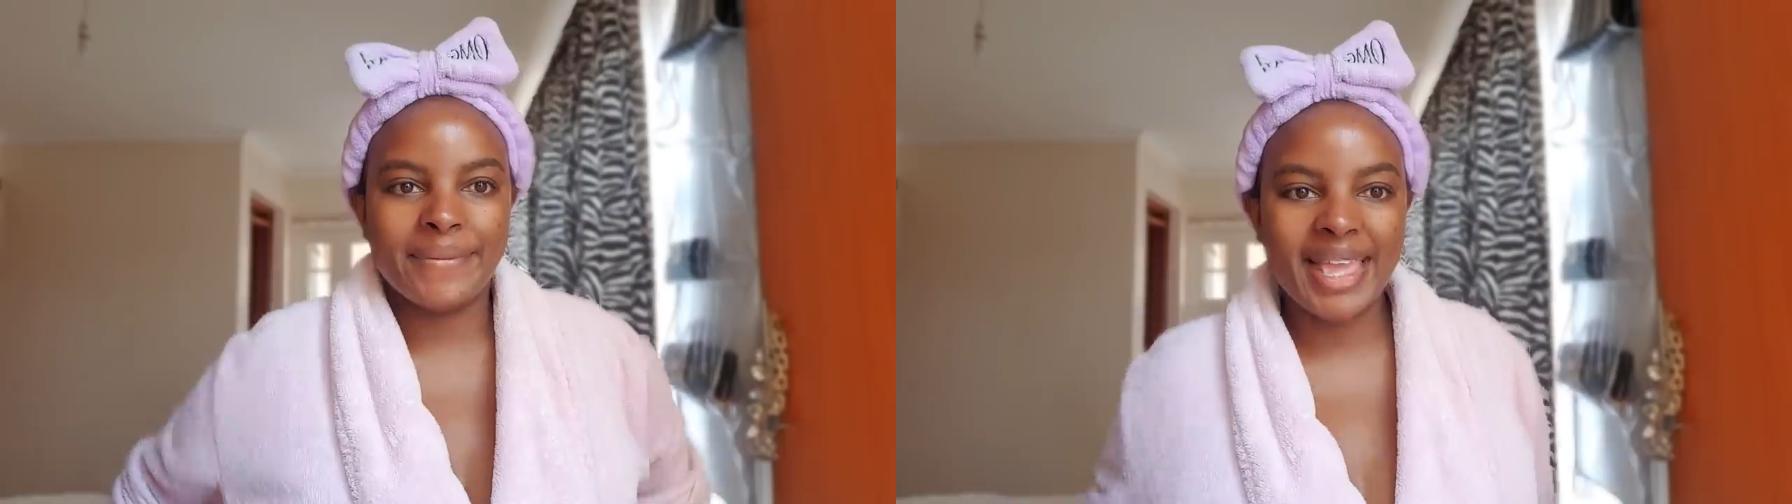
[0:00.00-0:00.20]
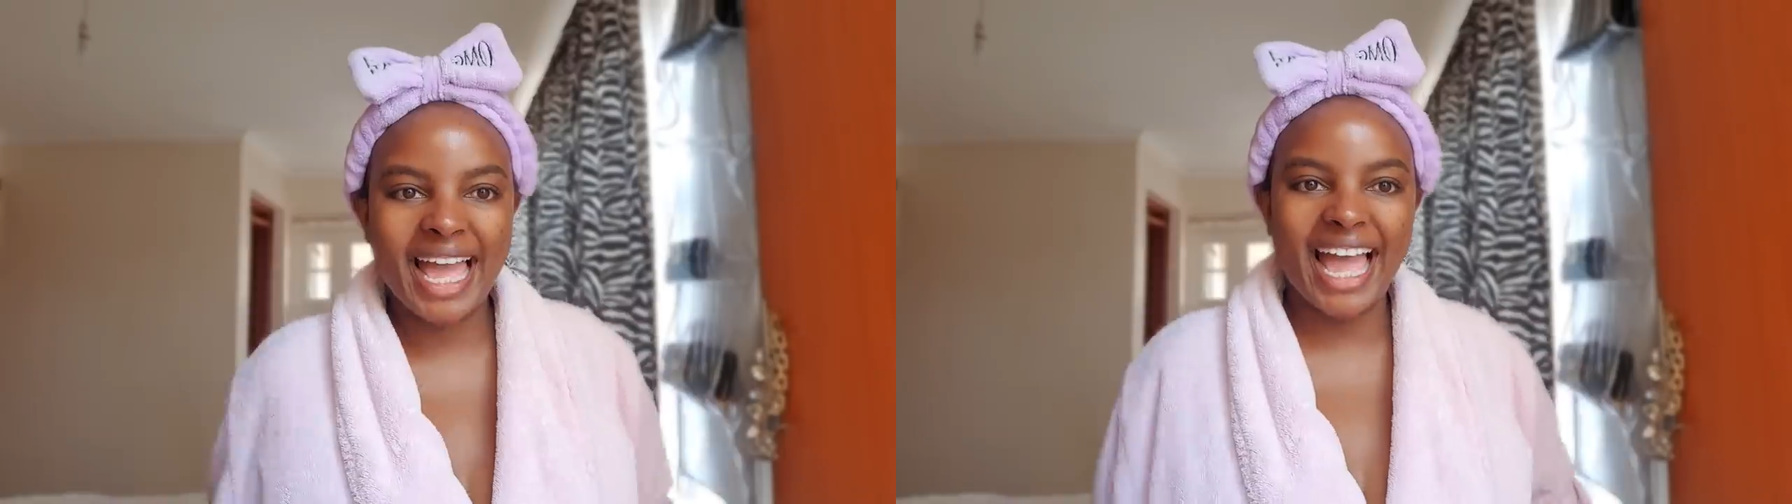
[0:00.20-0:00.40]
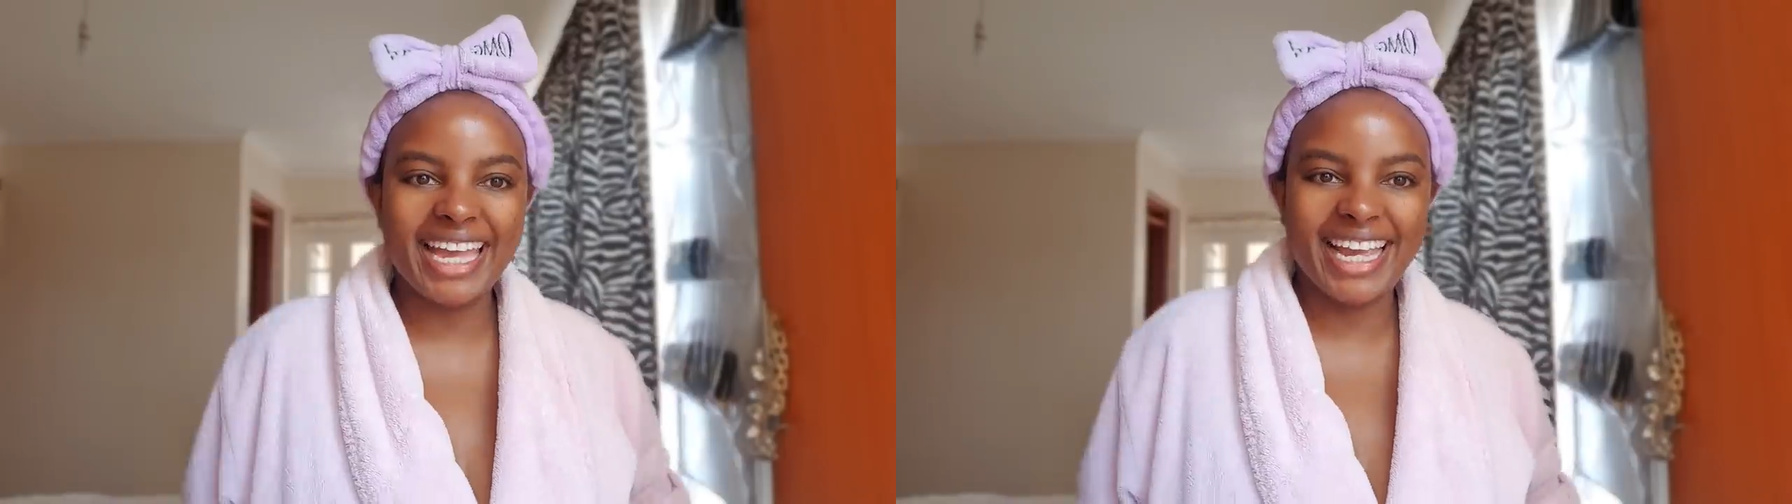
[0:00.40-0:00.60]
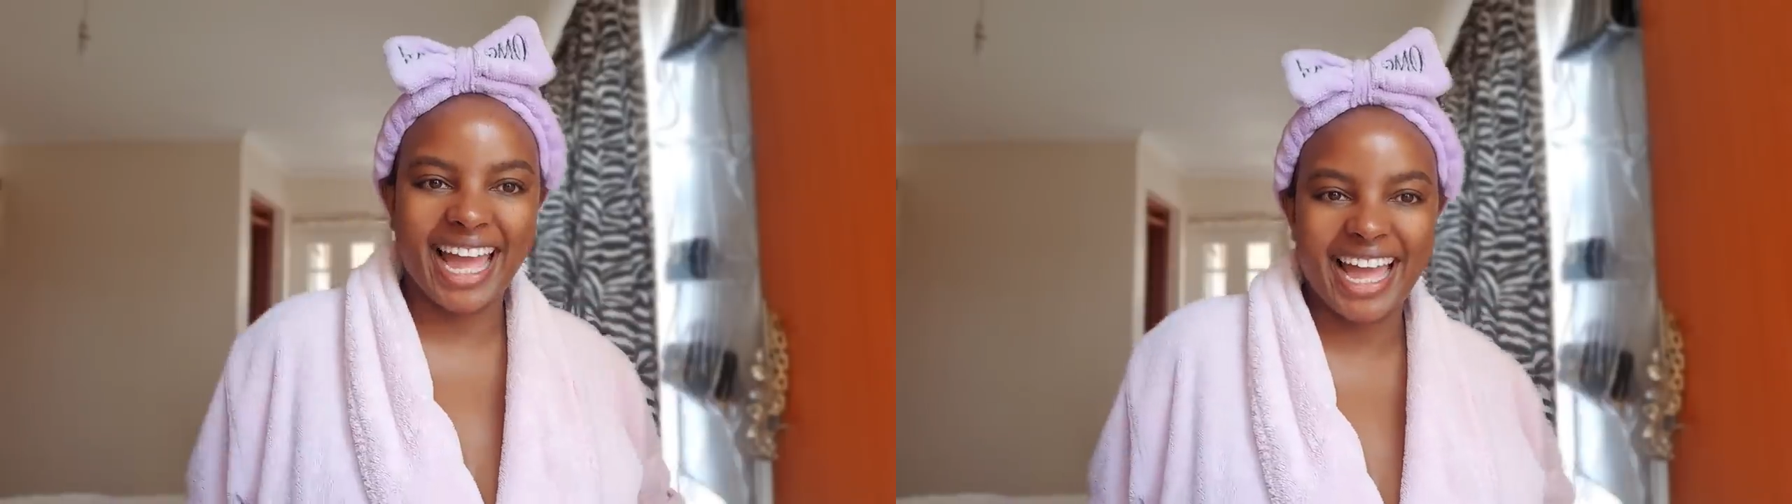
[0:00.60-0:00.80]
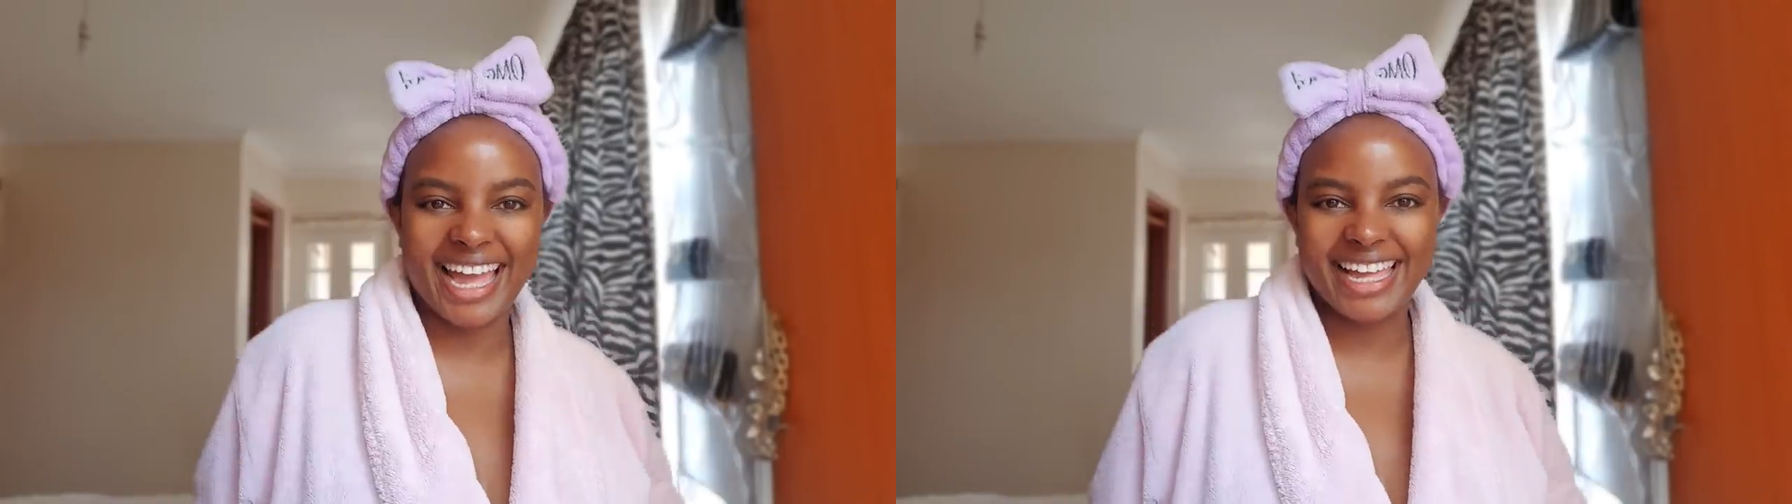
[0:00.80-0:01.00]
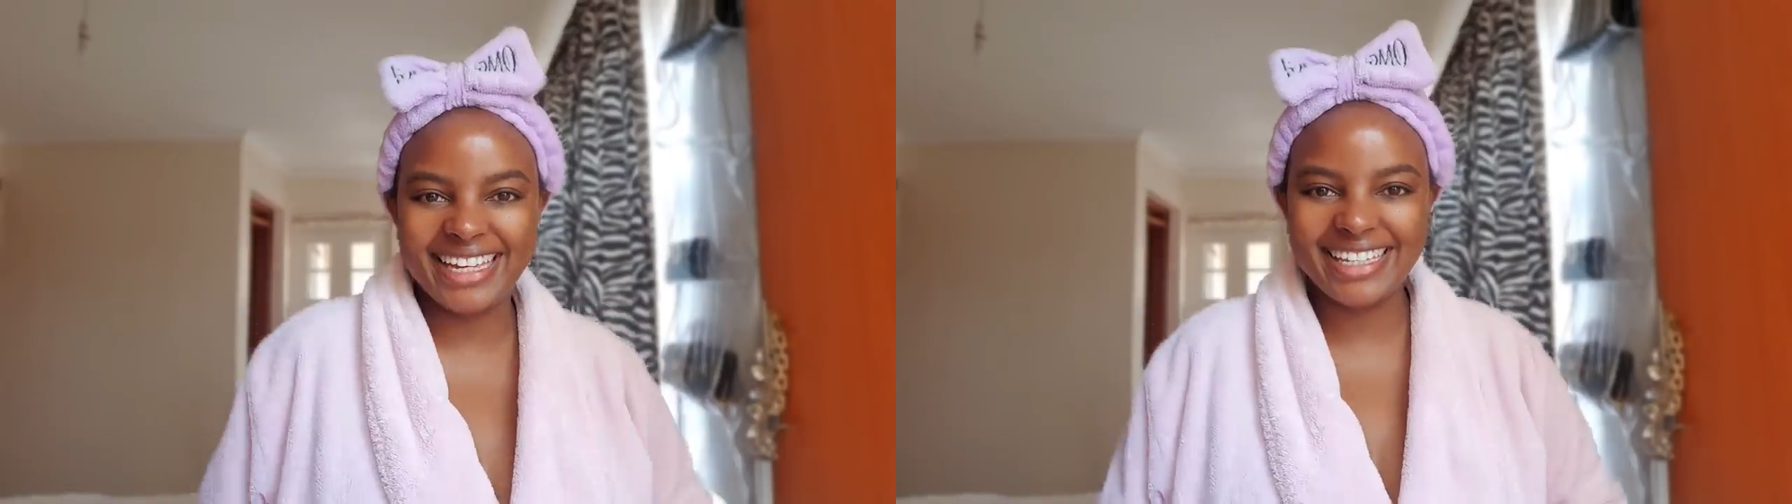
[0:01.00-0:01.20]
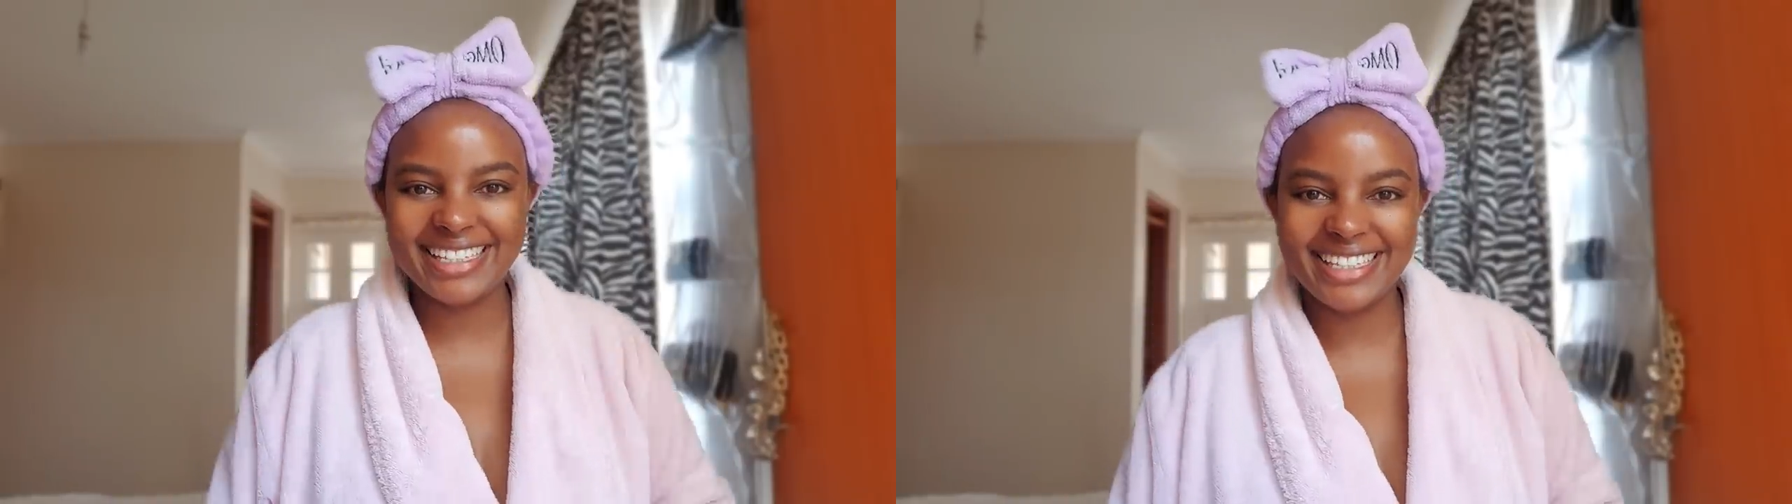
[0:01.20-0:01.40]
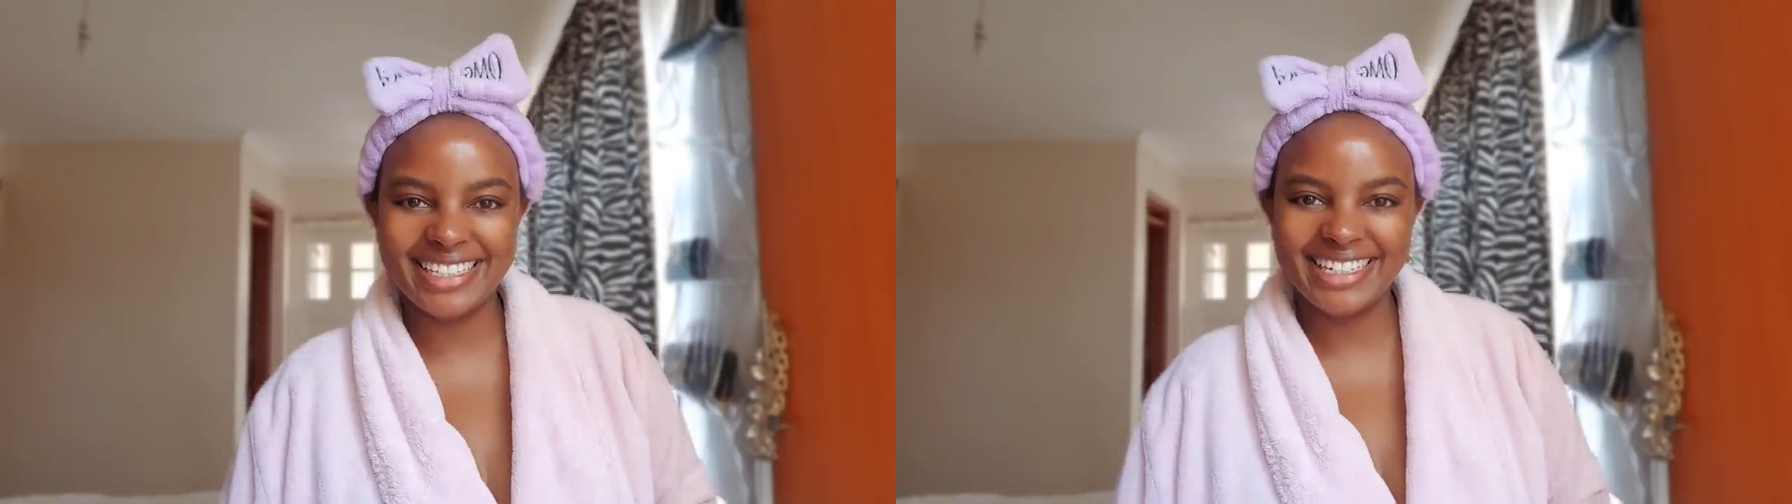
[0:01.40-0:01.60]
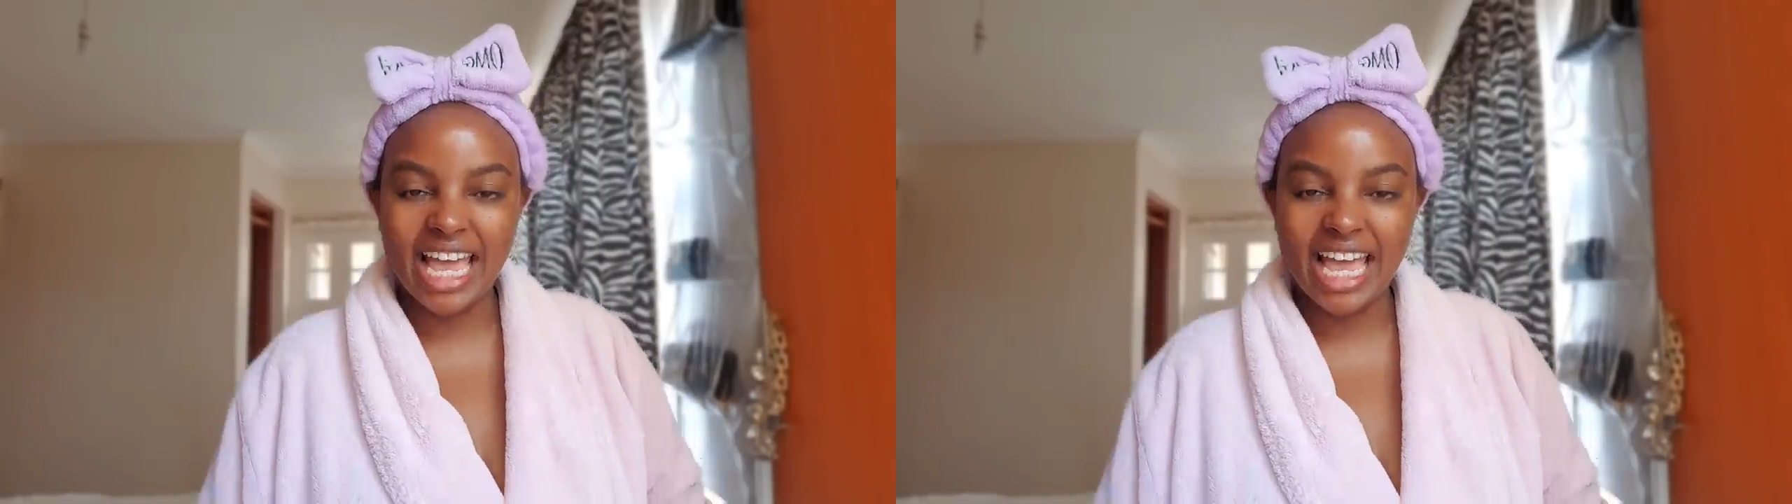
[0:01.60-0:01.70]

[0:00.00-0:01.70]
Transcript: Hi guys,